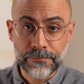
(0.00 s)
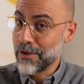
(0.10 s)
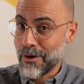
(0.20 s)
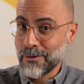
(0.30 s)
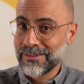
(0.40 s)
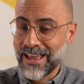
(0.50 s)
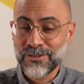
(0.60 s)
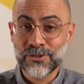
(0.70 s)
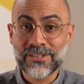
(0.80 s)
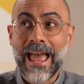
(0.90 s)
So guess
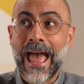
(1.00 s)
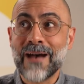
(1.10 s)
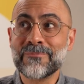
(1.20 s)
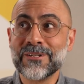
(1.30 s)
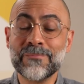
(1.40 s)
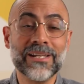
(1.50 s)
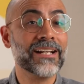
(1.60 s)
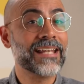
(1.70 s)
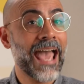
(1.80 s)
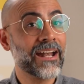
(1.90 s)
who just happened to be
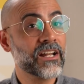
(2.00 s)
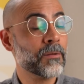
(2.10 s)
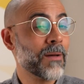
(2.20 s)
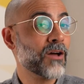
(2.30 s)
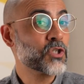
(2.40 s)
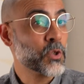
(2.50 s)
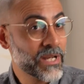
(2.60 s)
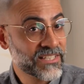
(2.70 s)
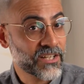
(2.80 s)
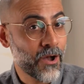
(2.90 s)
in Canada about 2
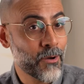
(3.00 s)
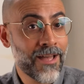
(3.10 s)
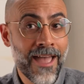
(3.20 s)
weeks ago?